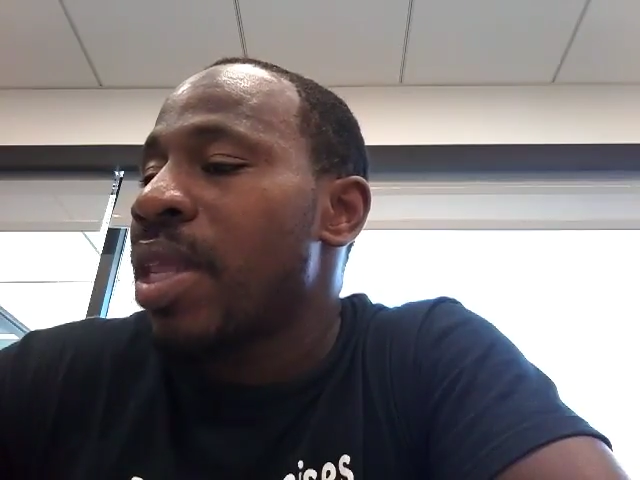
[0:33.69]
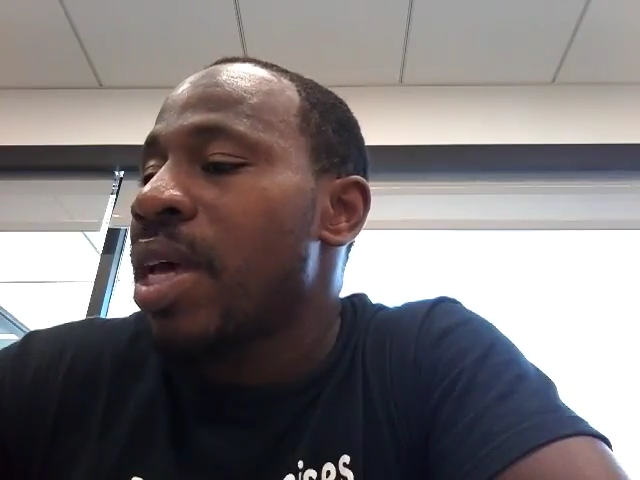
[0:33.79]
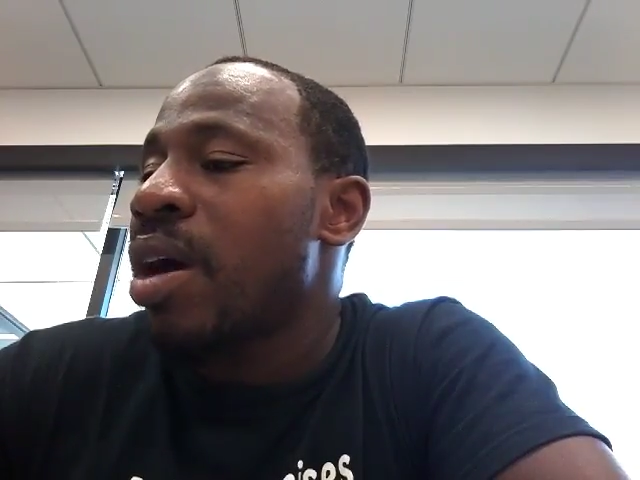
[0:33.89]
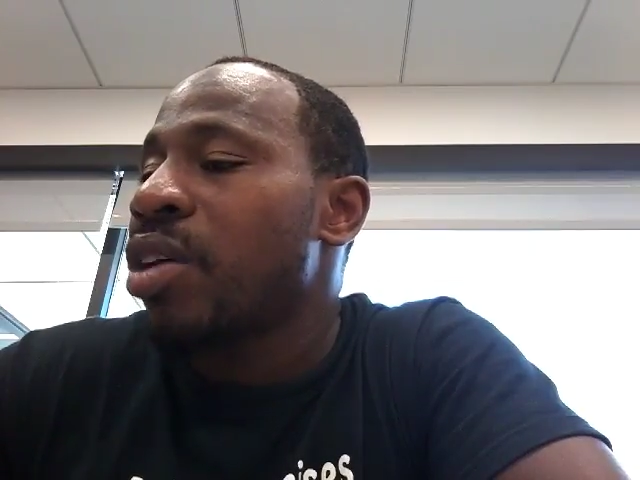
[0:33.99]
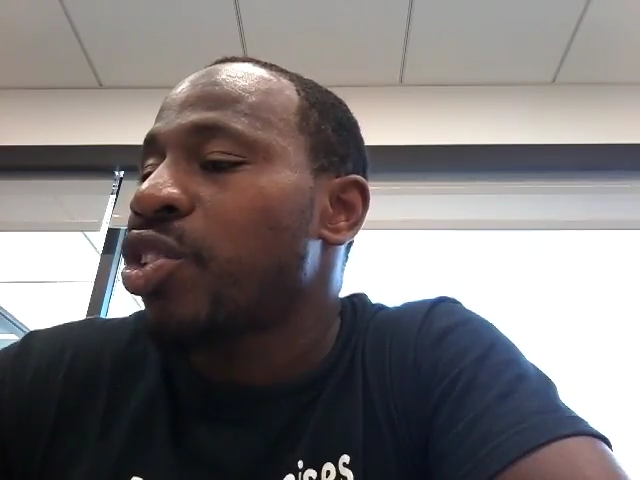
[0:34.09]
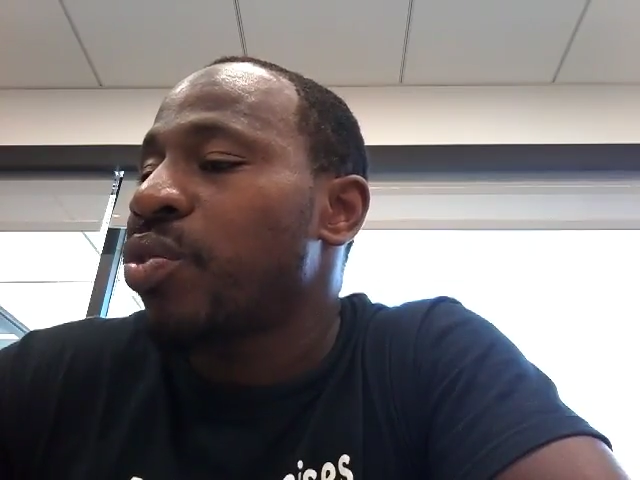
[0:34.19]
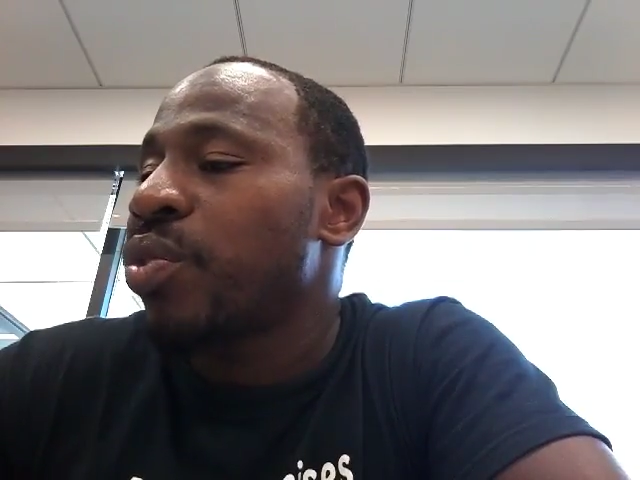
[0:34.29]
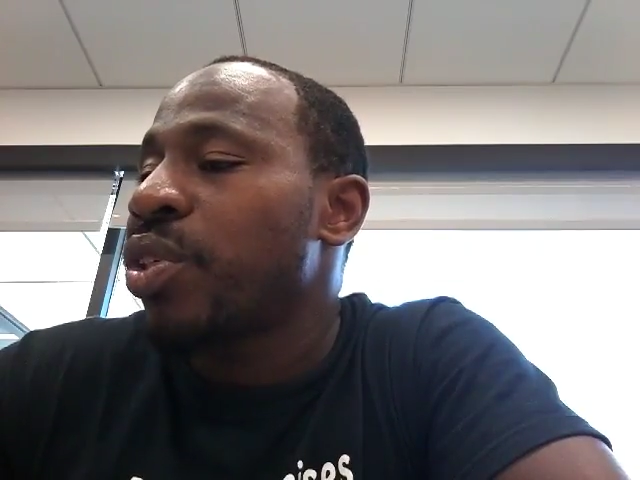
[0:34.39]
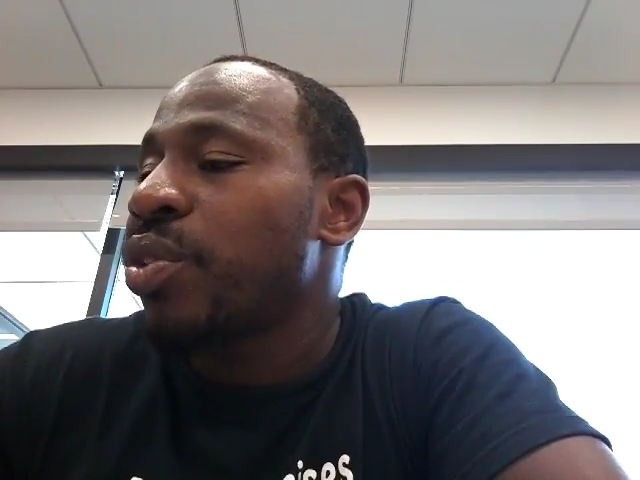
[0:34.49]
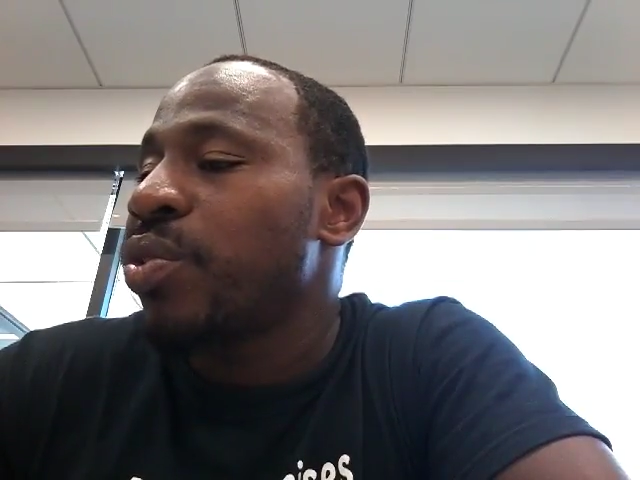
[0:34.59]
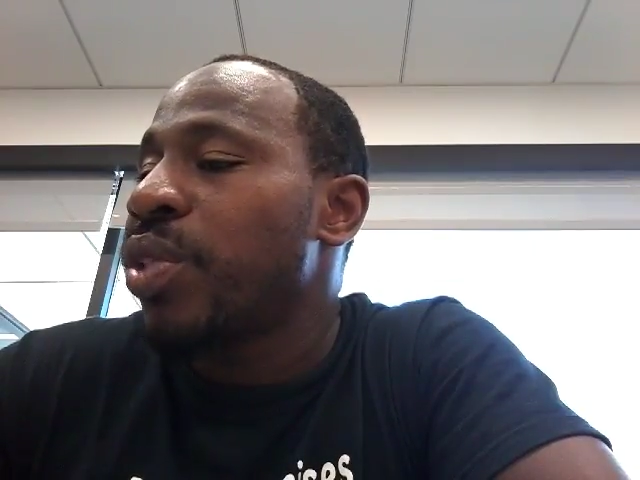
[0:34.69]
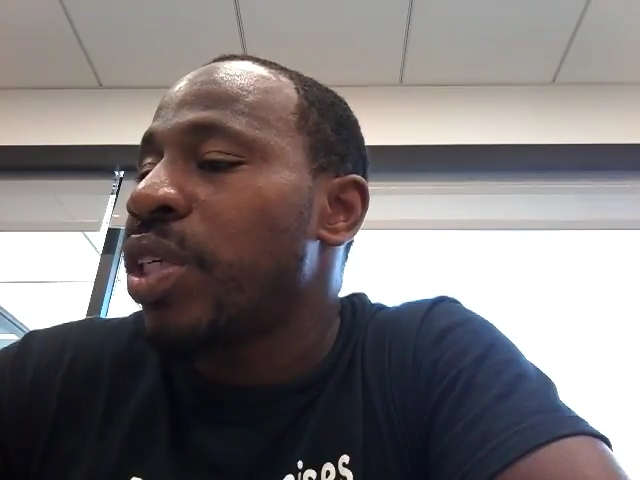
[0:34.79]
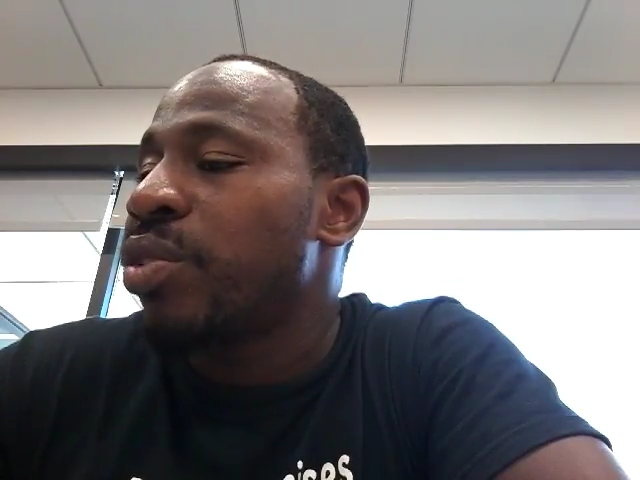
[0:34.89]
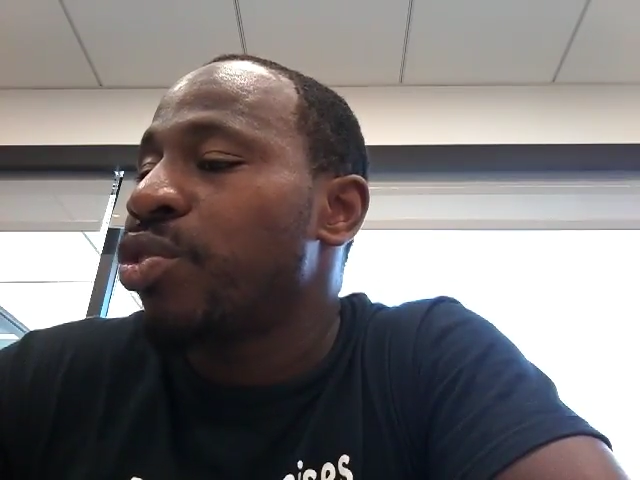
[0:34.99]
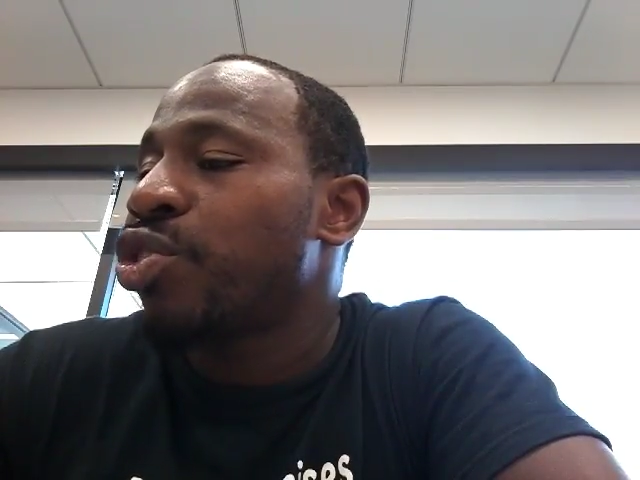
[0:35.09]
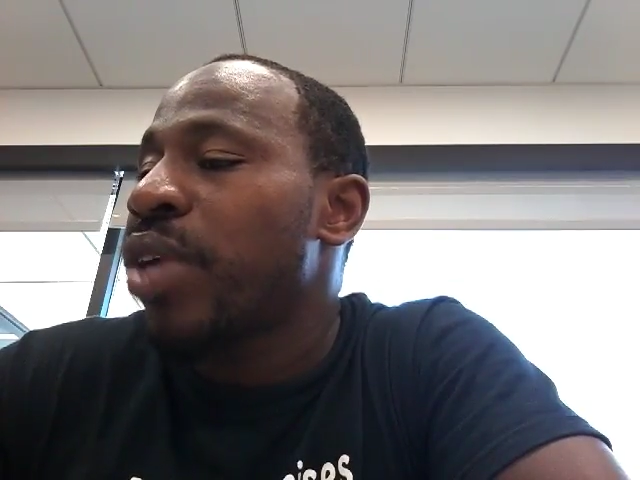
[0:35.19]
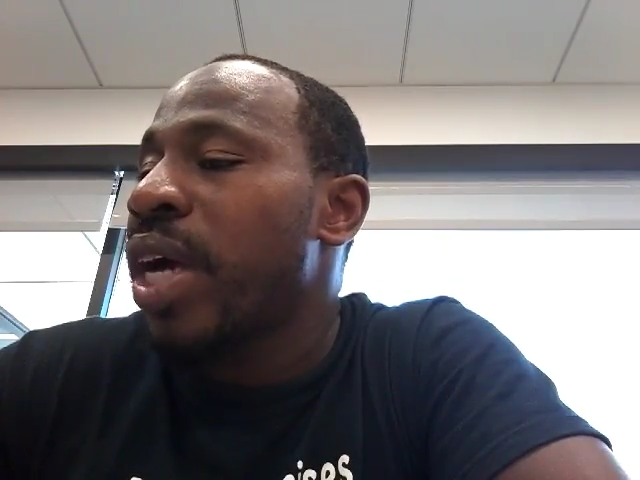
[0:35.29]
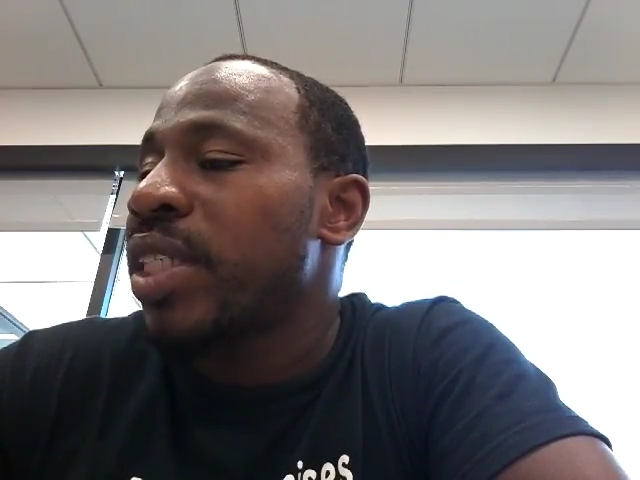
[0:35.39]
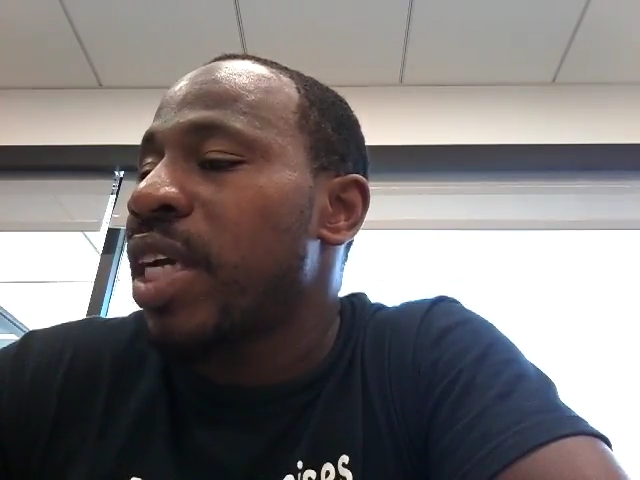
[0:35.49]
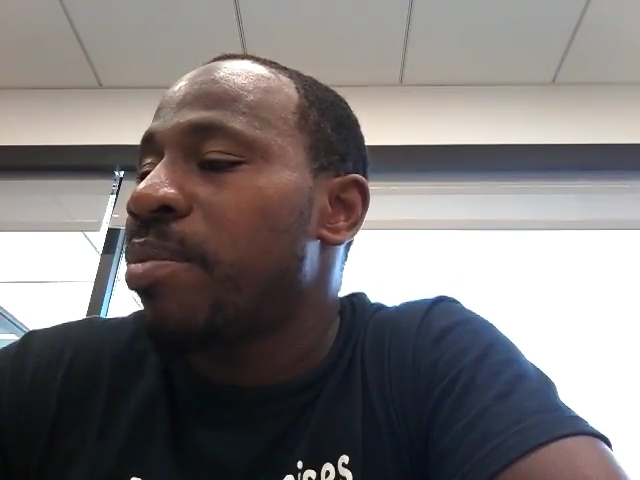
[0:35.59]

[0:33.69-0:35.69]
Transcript: That also include the new tracks